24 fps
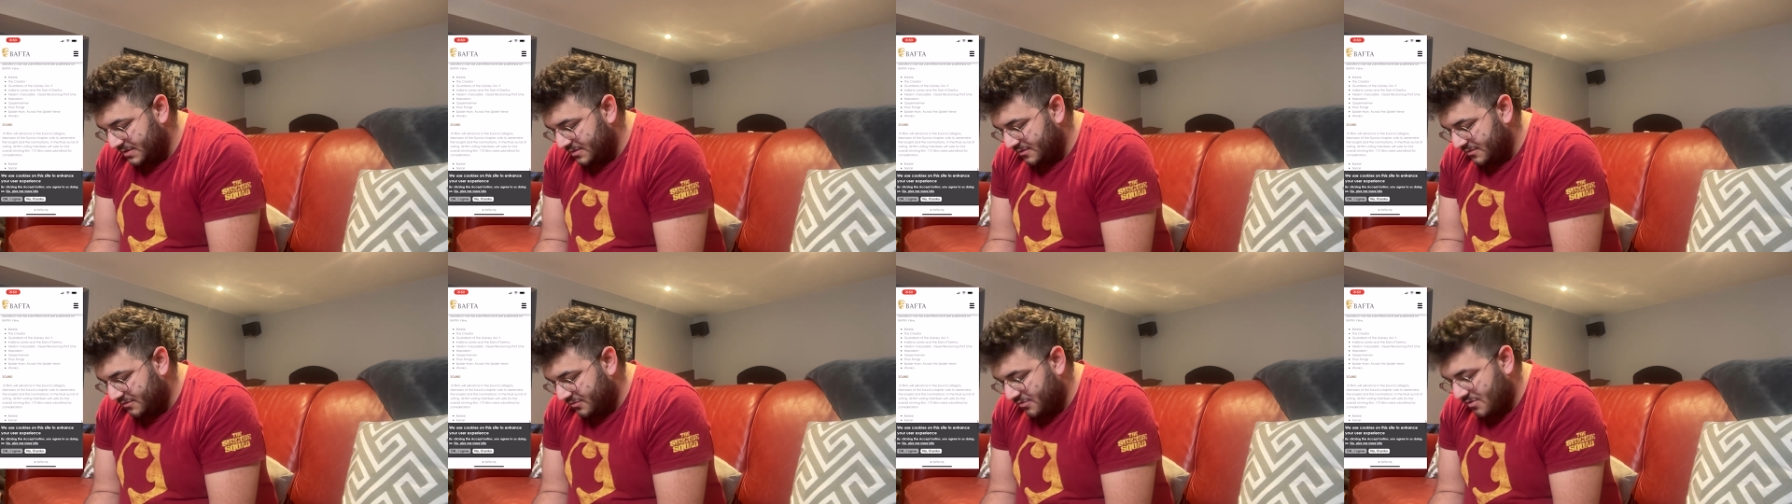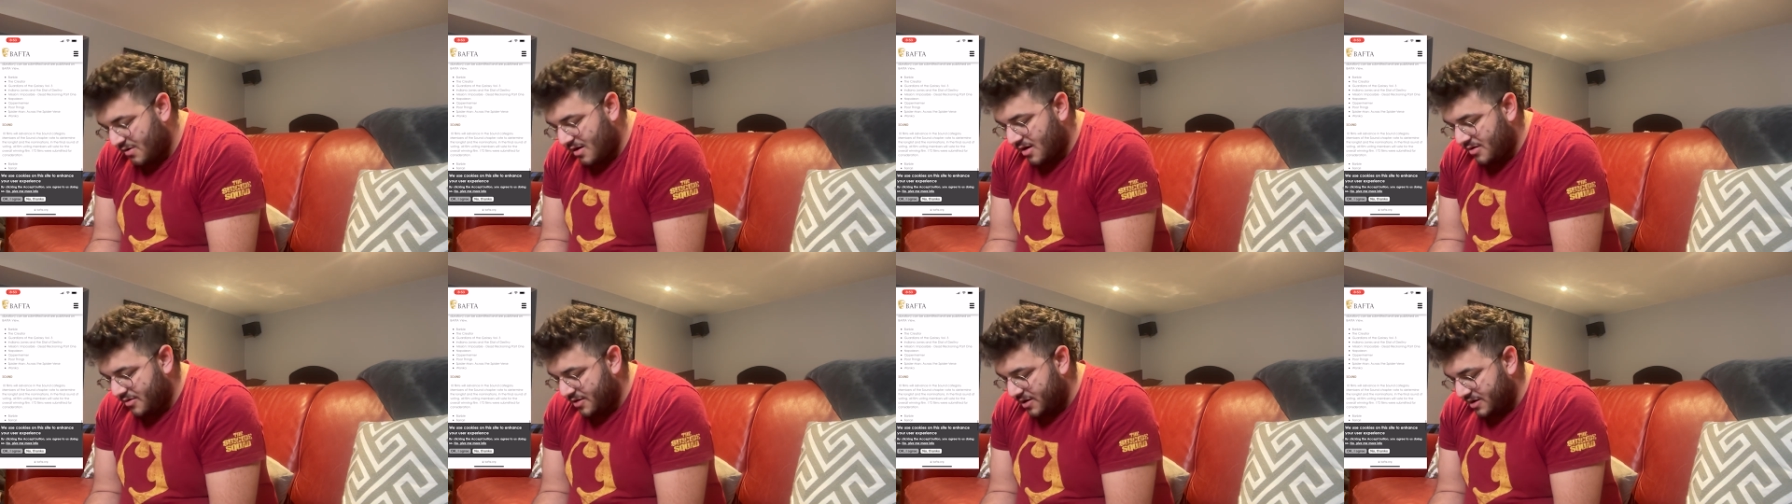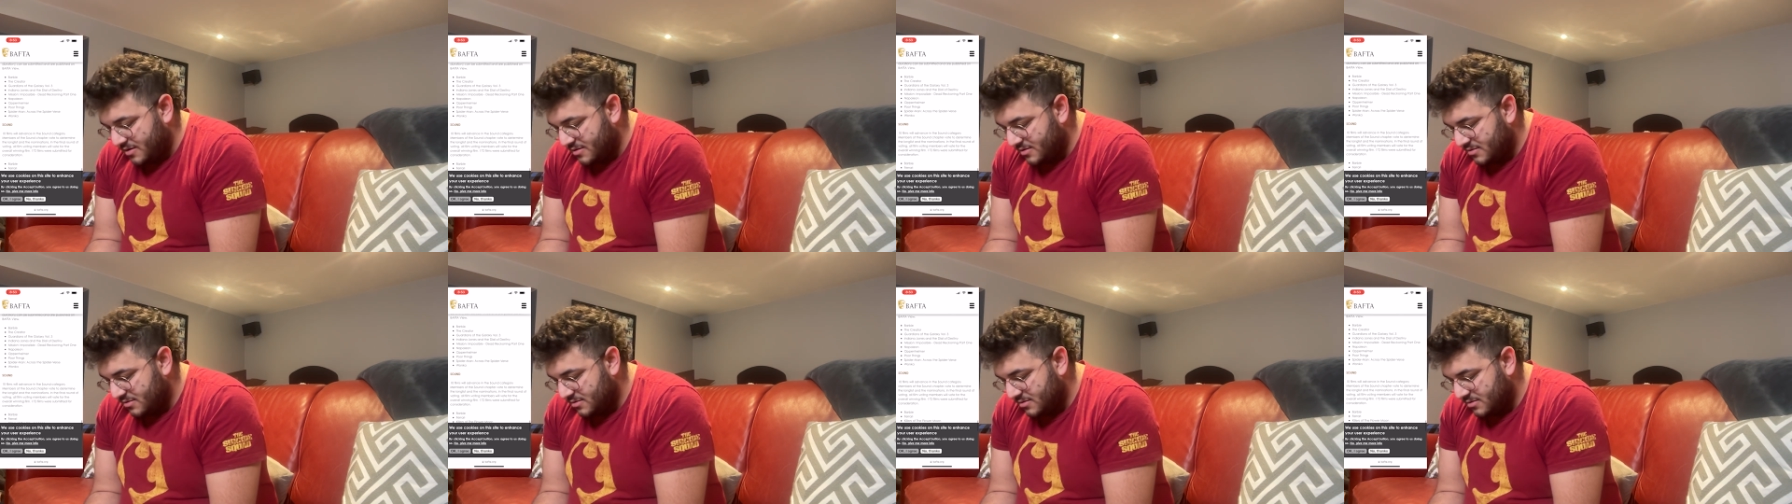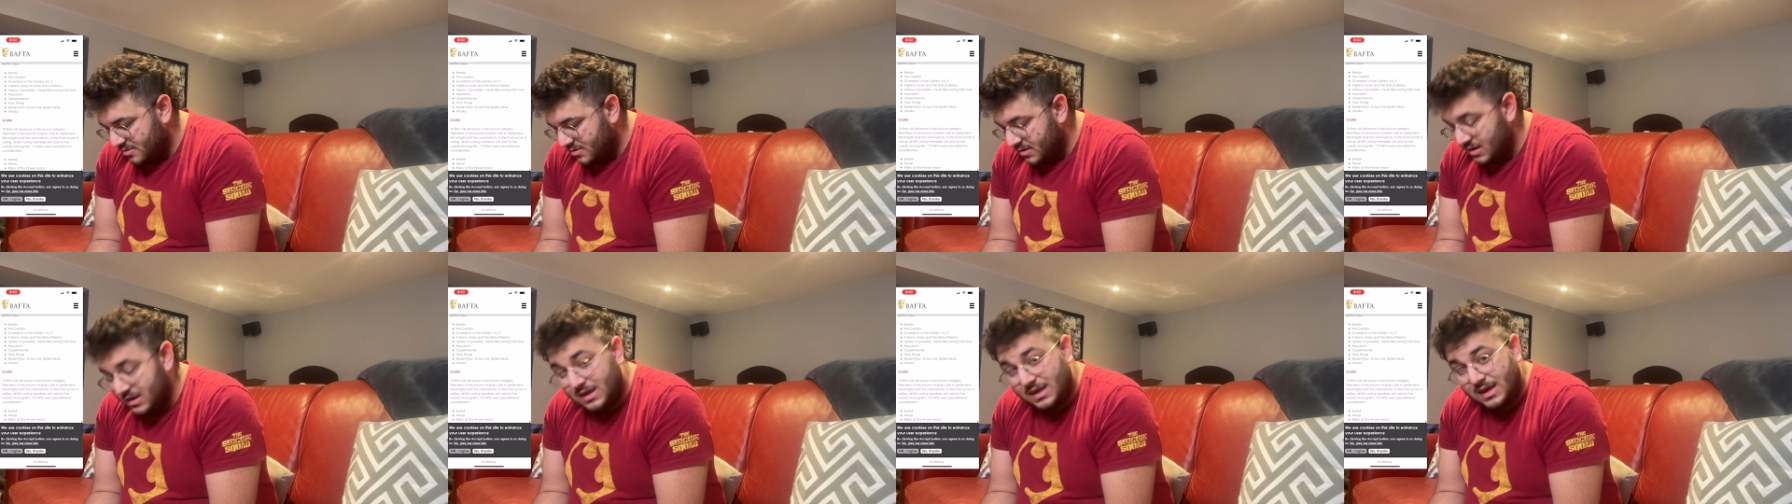Ferrari,
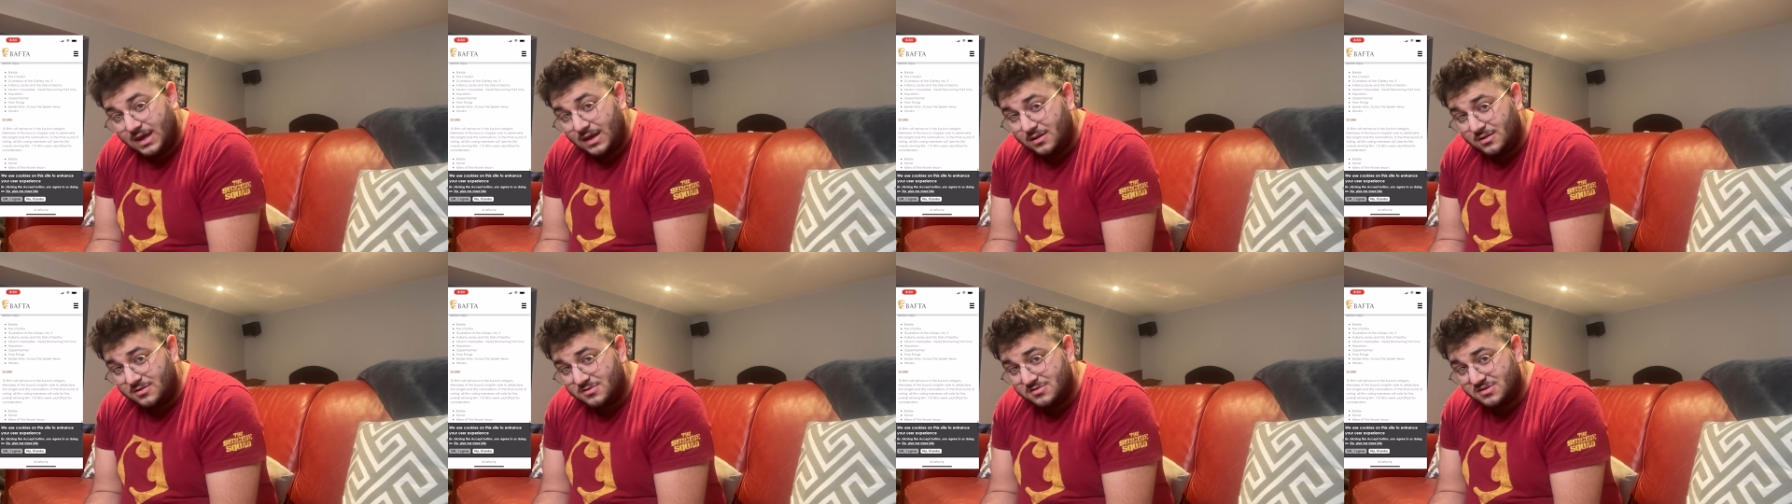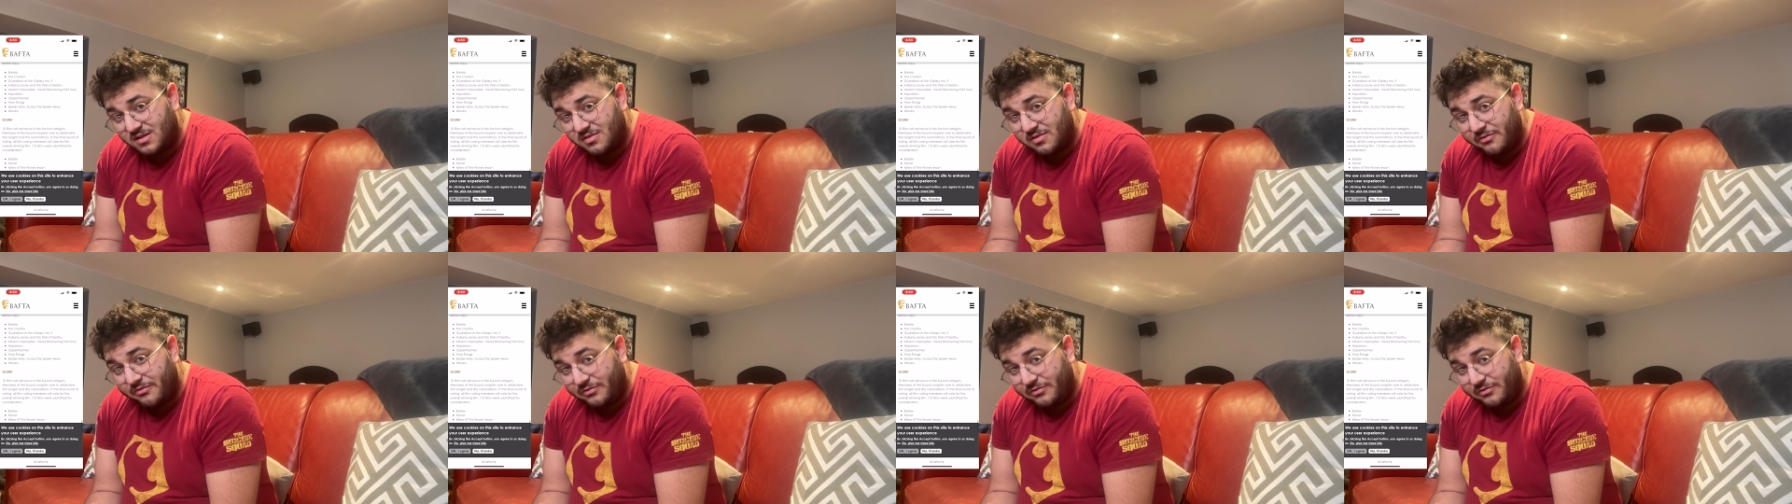Killers of the